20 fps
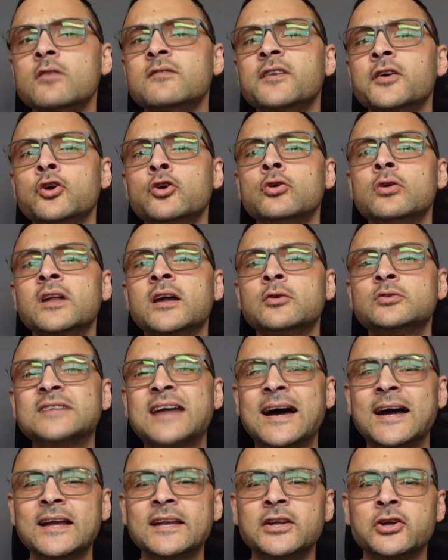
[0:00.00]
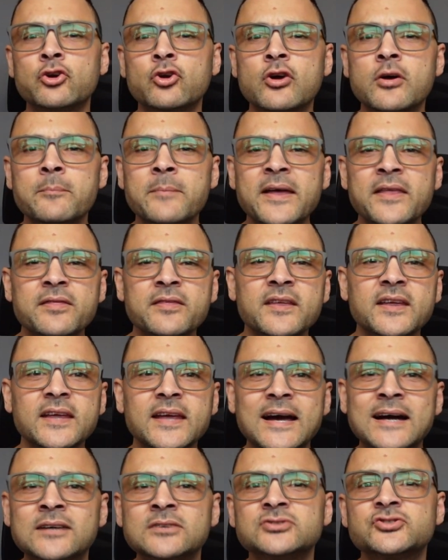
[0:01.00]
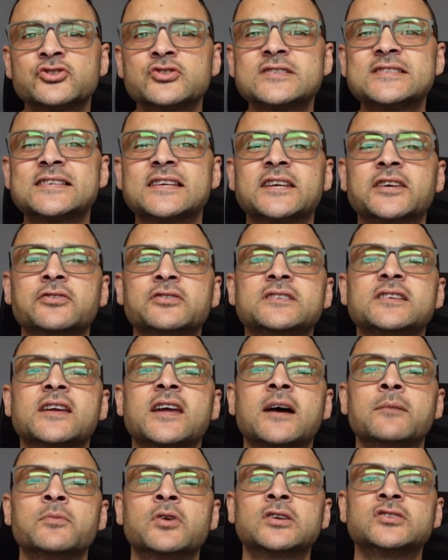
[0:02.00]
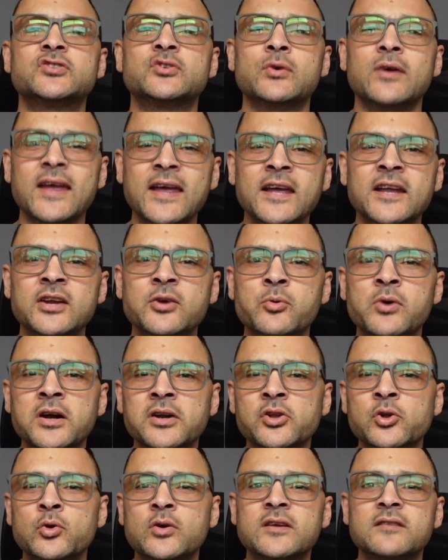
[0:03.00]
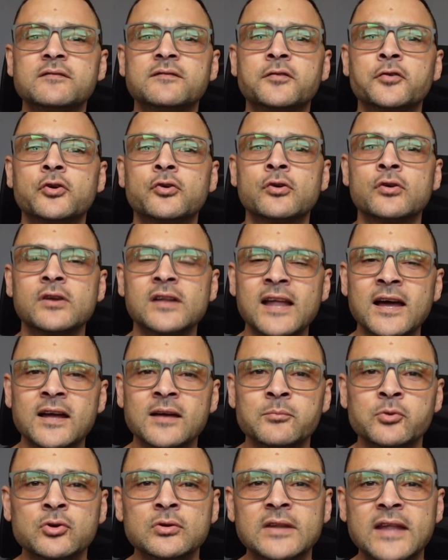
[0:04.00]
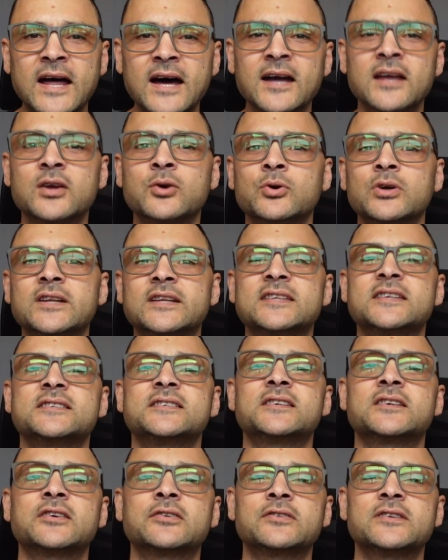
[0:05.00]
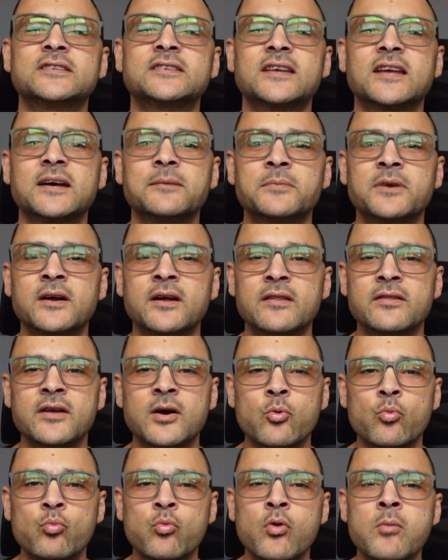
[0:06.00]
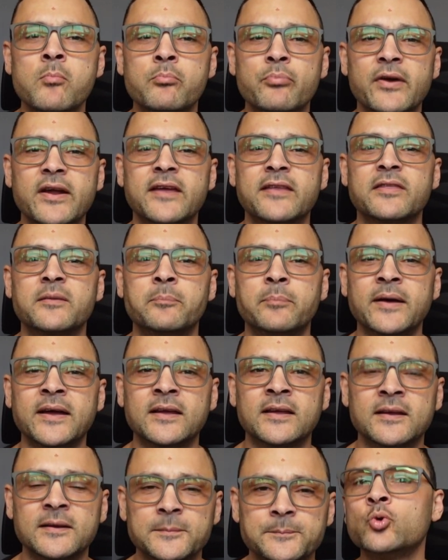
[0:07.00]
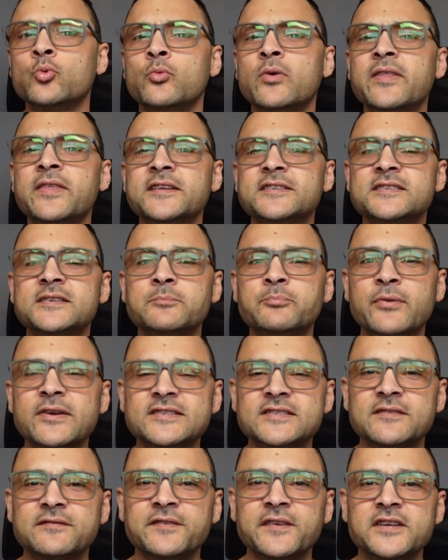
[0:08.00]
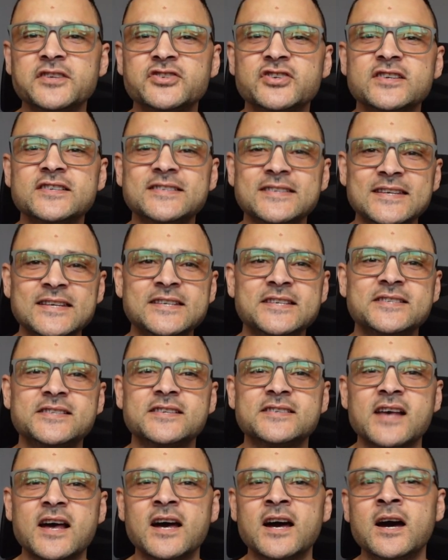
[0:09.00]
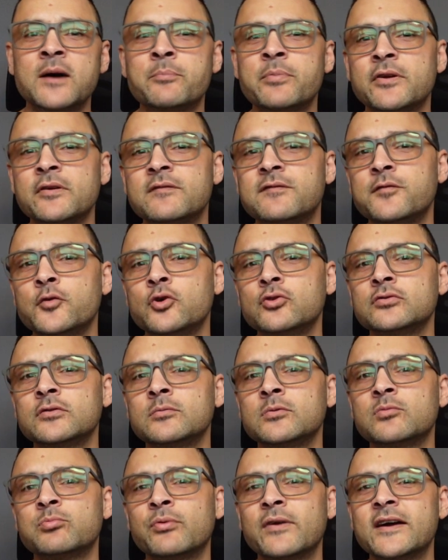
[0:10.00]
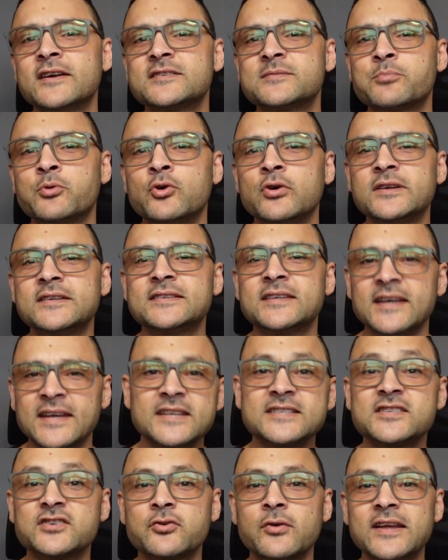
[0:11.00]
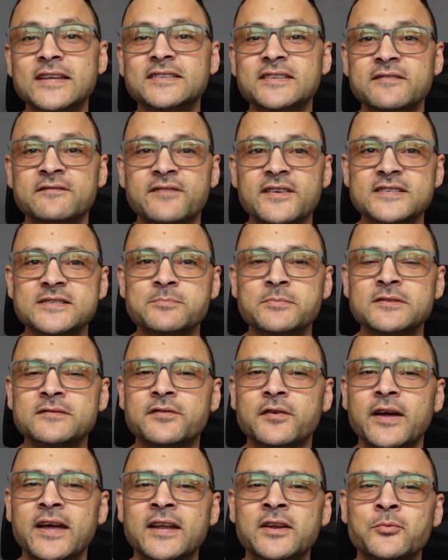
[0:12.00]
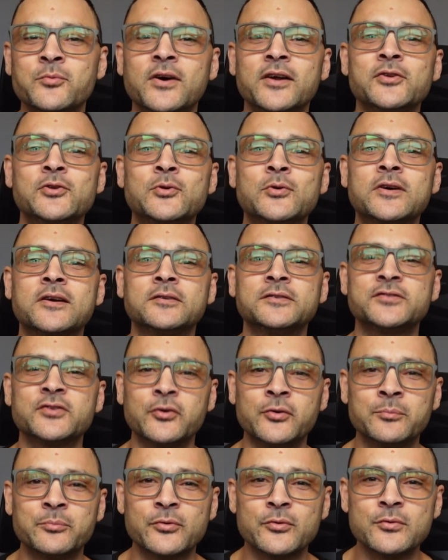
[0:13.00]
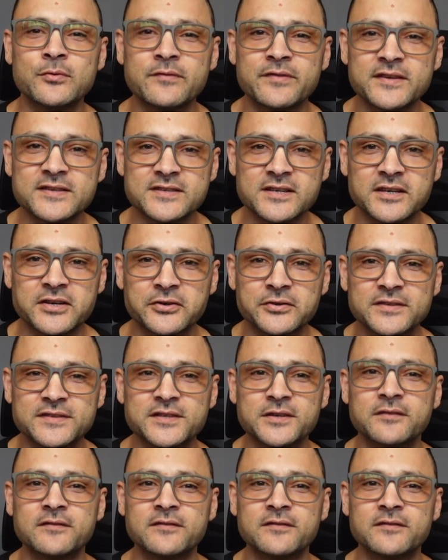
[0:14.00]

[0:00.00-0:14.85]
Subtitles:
Overall, I would highly recommend the Owltron security camera to anyone looking for a reliable, high quality security camera that won't break the bank. With its impressive features, easy setup and affordable price point, it's great investment for anyone looking to improve the security